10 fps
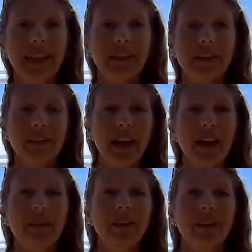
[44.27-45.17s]
at your
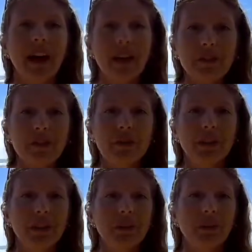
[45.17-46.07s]
stuff and not just
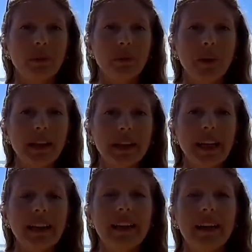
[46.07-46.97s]
within your warm market,